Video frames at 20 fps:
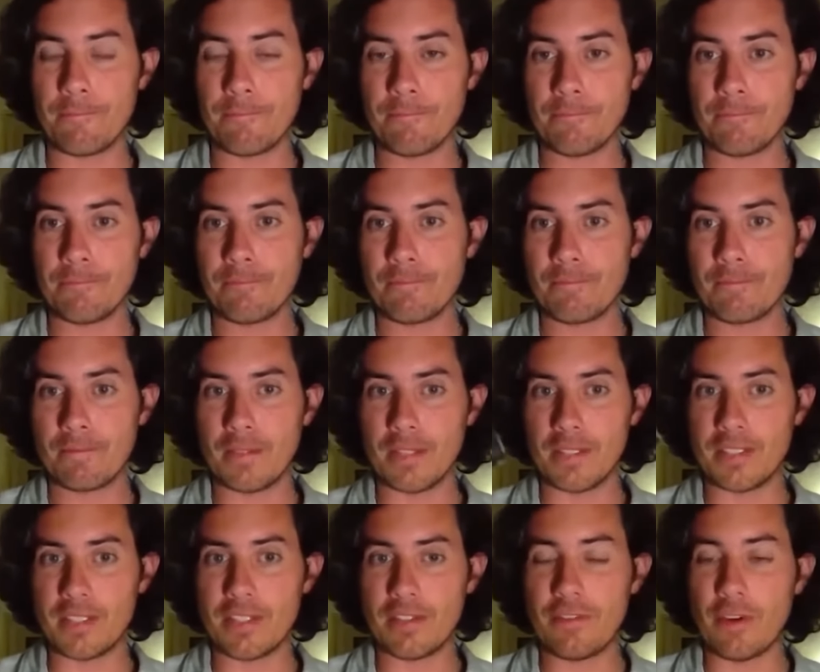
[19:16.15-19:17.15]
Hmm?
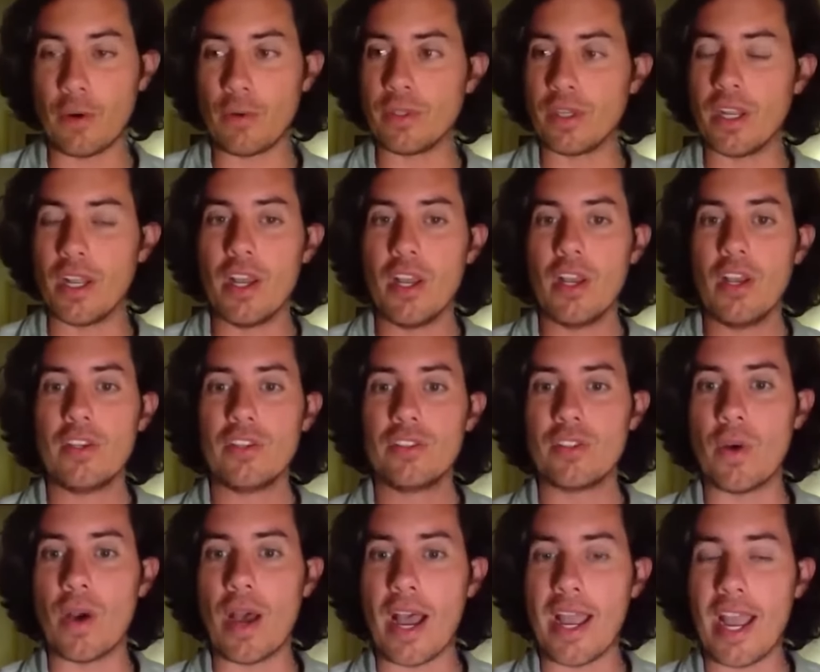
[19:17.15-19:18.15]
This is a phone.
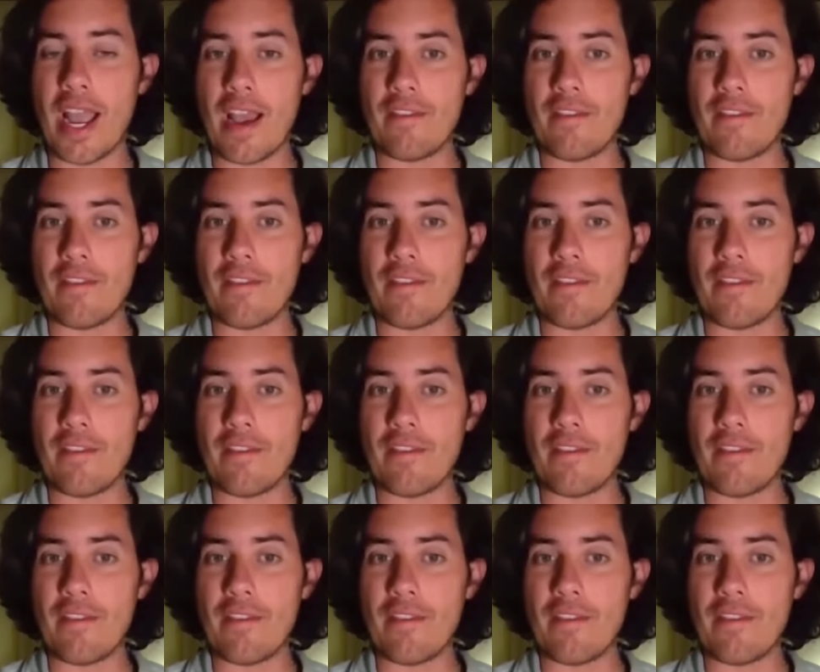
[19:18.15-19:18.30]
So